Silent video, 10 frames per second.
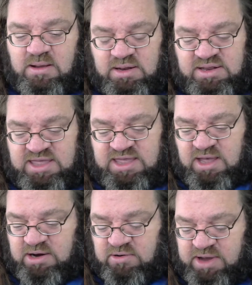the
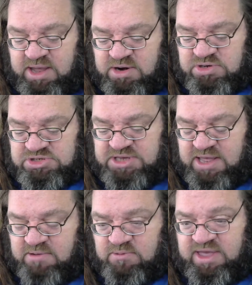uh, creators
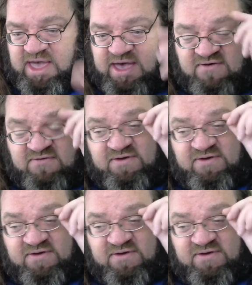that we have,